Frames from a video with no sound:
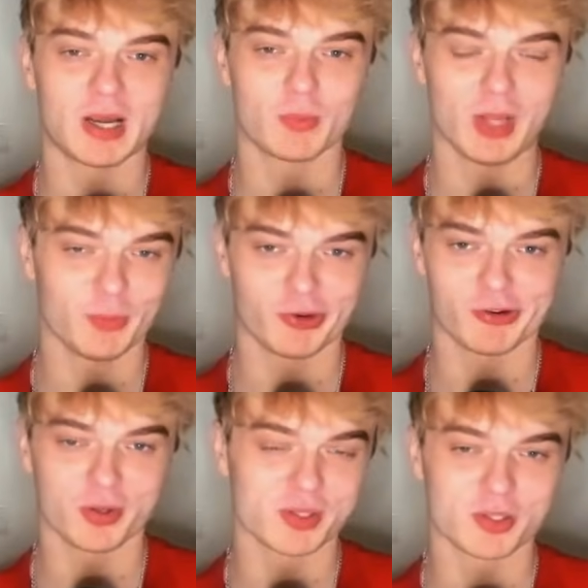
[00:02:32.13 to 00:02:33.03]
And while
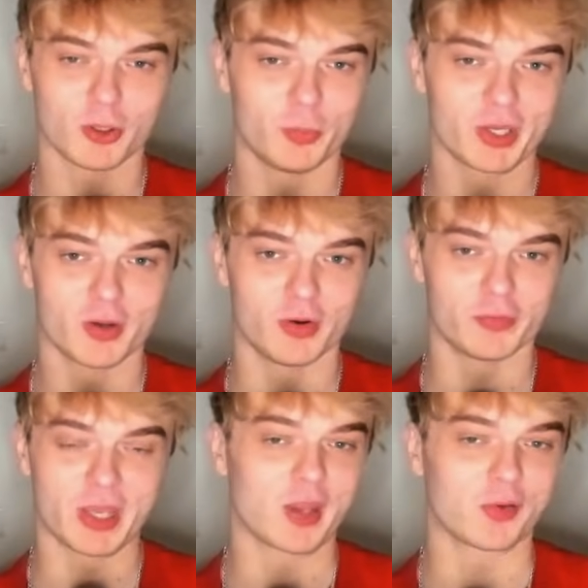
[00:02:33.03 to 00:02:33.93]
we're on the topic
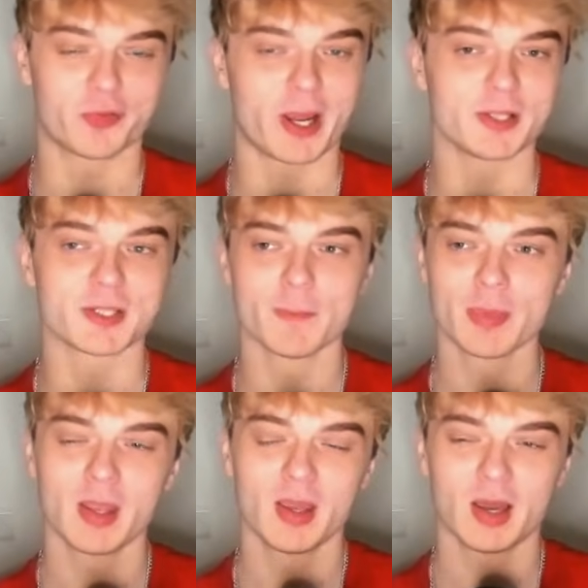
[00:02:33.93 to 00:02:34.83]
of being fat,
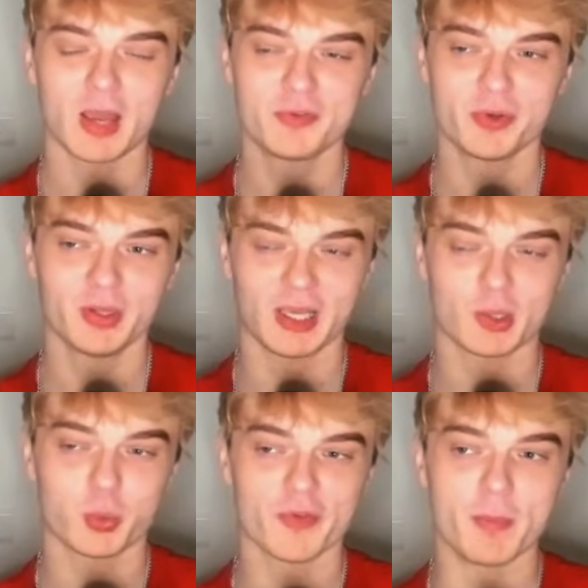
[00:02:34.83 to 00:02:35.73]
I feel
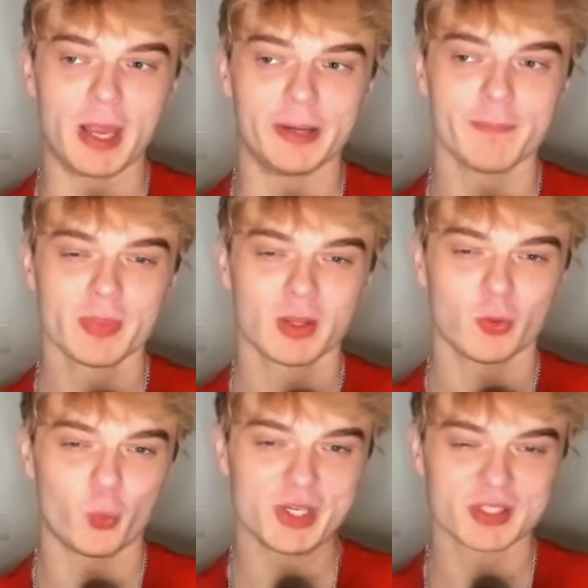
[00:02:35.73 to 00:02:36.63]
like with men,
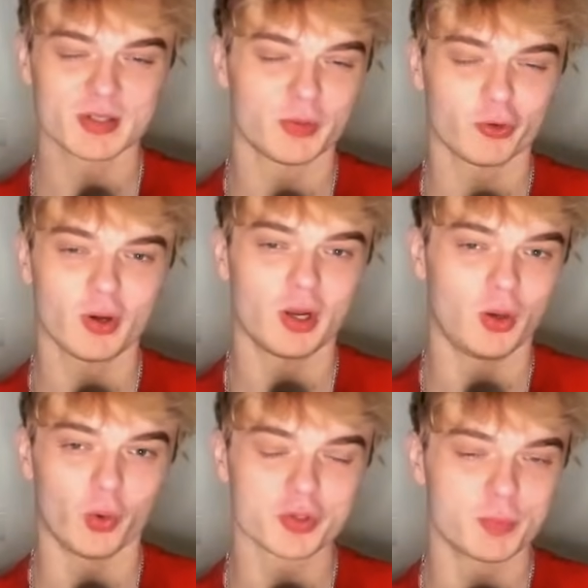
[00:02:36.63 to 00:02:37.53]
we suffer a
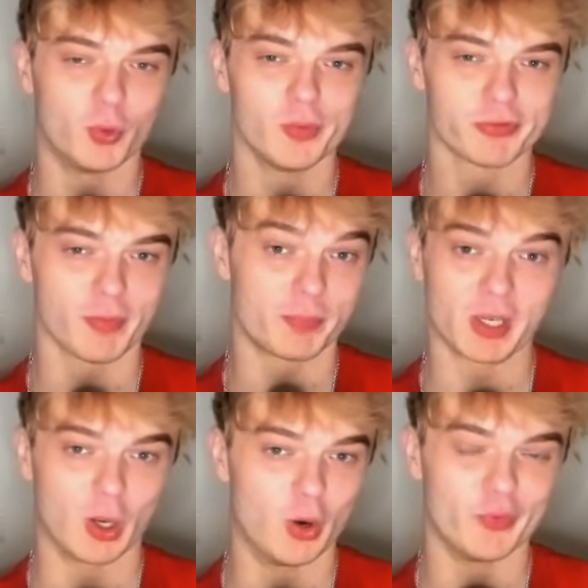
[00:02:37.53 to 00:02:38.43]
lot more from
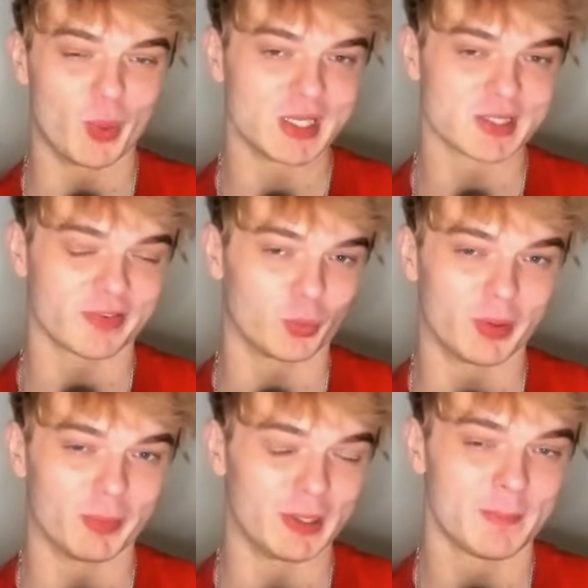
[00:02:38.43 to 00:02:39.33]
being overweight than
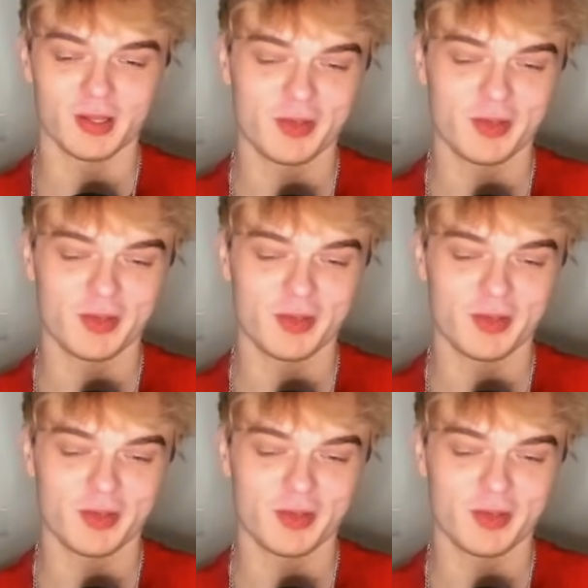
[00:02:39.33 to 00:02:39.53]
women.